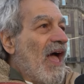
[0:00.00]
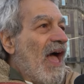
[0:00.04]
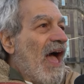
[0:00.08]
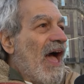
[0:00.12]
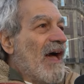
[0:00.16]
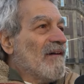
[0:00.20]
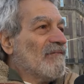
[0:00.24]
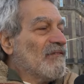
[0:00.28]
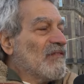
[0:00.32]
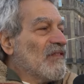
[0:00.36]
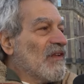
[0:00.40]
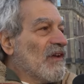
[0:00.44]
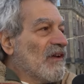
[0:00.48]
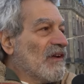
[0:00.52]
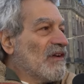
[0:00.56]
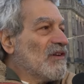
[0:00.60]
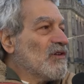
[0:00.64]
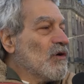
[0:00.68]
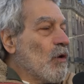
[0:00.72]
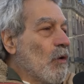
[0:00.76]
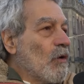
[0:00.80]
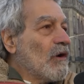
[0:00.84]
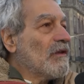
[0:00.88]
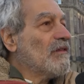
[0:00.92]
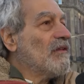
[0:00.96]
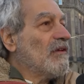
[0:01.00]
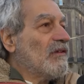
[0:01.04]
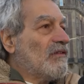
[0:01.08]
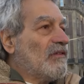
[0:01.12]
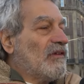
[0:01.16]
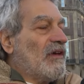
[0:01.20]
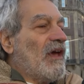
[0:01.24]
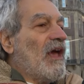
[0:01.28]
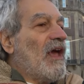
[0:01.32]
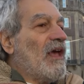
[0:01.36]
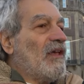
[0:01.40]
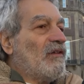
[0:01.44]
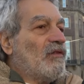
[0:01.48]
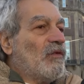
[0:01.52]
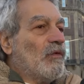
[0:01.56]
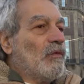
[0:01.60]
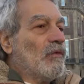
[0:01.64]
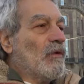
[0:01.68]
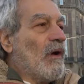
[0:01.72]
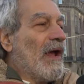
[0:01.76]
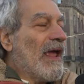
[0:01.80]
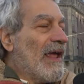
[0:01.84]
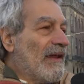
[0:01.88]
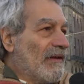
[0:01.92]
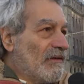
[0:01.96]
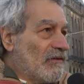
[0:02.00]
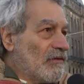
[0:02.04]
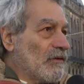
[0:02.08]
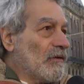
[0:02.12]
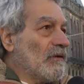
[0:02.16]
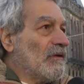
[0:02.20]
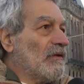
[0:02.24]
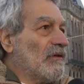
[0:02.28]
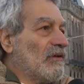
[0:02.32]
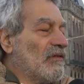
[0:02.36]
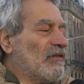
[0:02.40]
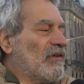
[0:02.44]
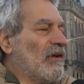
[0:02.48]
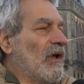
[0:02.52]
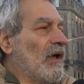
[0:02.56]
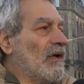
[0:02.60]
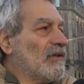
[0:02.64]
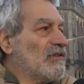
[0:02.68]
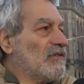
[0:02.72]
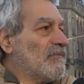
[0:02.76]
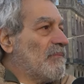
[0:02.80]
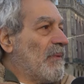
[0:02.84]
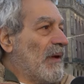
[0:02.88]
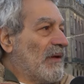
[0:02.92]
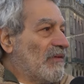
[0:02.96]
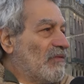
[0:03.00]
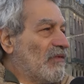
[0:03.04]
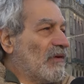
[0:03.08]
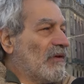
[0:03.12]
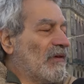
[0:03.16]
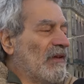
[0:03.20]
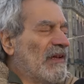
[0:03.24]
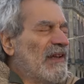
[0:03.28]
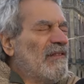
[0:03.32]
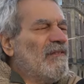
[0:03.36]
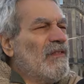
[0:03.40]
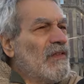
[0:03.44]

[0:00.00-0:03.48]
have ignored this case, who hate Julian Assange, basically,